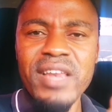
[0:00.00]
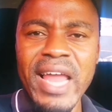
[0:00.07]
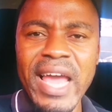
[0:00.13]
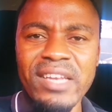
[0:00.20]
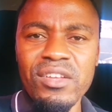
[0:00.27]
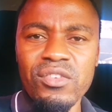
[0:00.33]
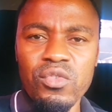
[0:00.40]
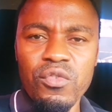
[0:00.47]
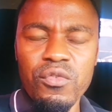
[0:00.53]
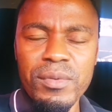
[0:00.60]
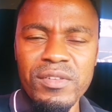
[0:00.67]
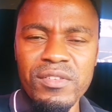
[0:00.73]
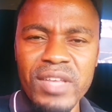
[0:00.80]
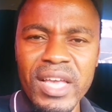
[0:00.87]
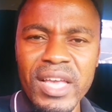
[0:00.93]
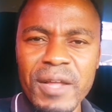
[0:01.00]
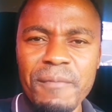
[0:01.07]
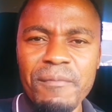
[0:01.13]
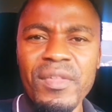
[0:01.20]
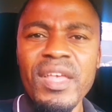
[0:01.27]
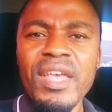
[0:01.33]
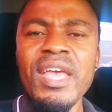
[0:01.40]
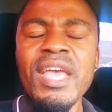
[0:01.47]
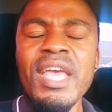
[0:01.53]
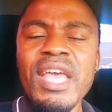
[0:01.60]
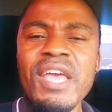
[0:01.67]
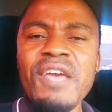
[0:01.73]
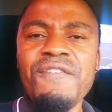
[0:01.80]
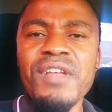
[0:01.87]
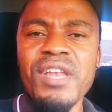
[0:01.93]
slightest of mistake,
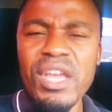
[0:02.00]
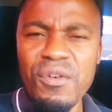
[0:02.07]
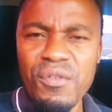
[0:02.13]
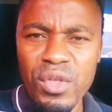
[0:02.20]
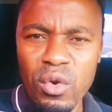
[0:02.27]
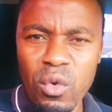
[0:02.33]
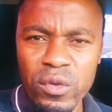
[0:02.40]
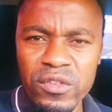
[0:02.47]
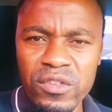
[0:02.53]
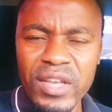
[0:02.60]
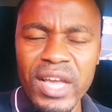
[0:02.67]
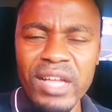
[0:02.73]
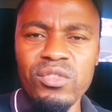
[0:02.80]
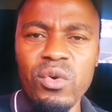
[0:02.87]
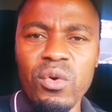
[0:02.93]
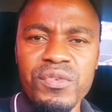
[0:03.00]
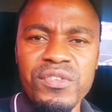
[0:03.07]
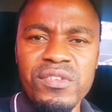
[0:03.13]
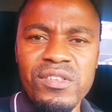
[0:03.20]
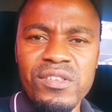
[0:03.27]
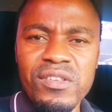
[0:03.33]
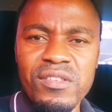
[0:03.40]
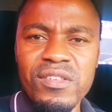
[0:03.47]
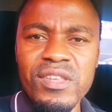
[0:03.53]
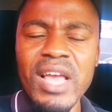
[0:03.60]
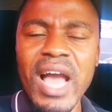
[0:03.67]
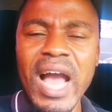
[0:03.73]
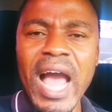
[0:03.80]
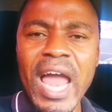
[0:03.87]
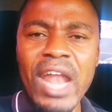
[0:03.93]
even if the concerns of
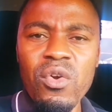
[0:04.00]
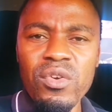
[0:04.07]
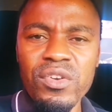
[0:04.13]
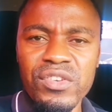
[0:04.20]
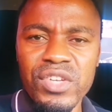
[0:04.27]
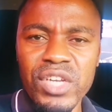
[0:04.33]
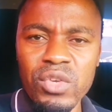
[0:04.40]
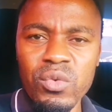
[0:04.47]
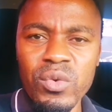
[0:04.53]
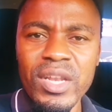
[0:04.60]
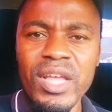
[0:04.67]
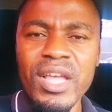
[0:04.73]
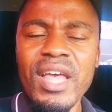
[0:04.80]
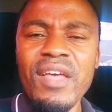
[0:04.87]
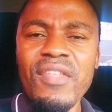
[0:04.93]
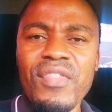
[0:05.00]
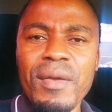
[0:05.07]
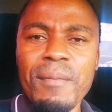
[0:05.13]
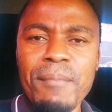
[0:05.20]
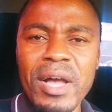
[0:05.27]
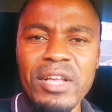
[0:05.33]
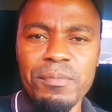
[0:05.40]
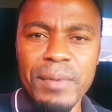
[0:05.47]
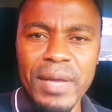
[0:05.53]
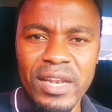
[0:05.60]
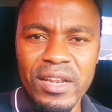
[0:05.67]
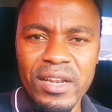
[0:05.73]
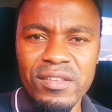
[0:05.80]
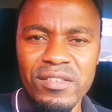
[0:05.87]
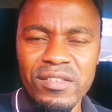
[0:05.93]
CCC are not genuine, they must be
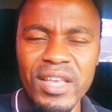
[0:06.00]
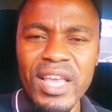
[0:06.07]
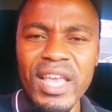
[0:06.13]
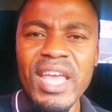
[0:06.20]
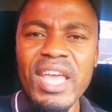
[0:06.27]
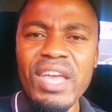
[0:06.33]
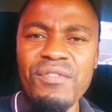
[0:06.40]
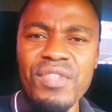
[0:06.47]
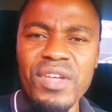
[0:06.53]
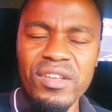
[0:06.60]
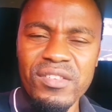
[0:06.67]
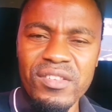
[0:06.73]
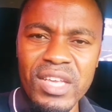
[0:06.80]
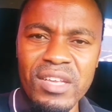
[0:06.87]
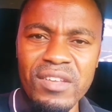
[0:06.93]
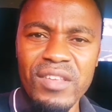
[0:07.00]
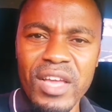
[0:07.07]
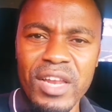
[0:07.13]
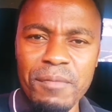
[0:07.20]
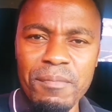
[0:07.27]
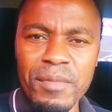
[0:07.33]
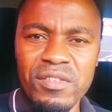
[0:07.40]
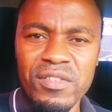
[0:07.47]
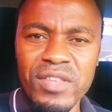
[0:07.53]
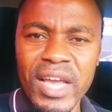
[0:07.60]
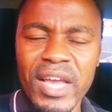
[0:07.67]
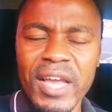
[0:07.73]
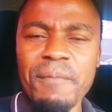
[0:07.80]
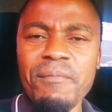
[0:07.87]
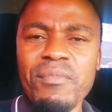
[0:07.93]
addressed. If there is any
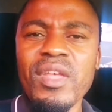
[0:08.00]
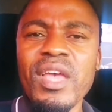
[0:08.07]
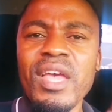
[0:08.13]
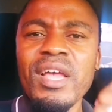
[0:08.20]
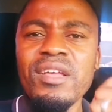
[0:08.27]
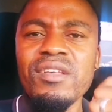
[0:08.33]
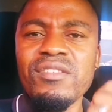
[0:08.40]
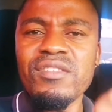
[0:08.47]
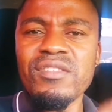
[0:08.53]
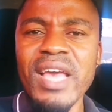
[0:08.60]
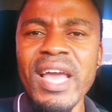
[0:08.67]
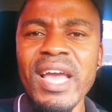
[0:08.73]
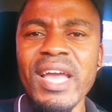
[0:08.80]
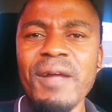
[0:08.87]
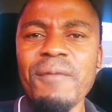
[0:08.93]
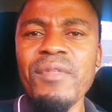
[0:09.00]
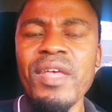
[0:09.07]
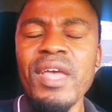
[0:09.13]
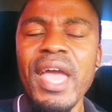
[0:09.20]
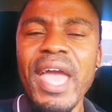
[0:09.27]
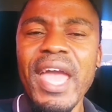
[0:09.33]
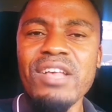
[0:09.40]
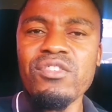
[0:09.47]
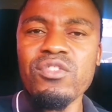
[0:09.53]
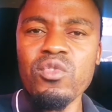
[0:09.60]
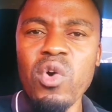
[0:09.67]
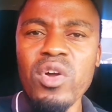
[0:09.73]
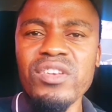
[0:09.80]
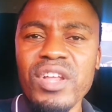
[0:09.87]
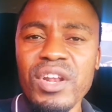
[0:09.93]
mistake, ZEC has
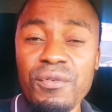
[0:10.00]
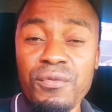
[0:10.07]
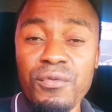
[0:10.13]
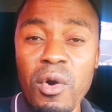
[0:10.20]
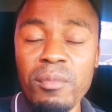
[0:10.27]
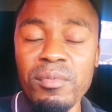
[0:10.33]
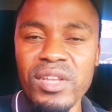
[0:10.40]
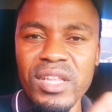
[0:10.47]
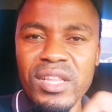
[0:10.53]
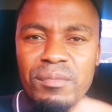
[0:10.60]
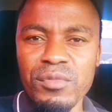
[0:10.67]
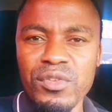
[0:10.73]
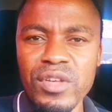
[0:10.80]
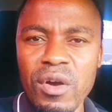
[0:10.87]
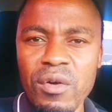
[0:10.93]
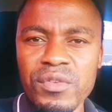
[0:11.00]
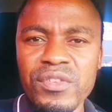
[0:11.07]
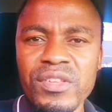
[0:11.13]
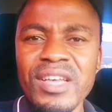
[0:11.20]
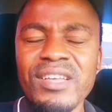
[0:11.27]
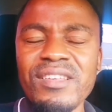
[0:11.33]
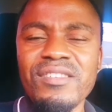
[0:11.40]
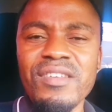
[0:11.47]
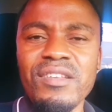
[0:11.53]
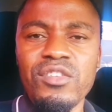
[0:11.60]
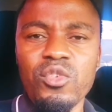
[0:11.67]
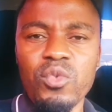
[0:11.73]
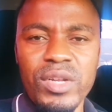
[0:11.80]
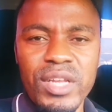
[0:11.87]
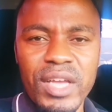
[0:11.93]
not reformed themselves
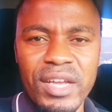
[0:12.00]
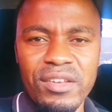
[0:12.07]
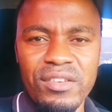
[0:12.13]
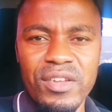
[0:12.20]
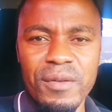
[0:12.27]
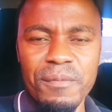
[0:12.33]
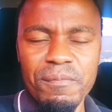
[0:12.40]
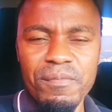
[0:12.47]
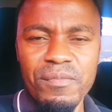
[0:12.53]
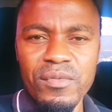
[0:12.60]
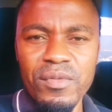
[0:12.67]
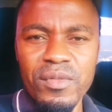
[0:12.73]
since 2018.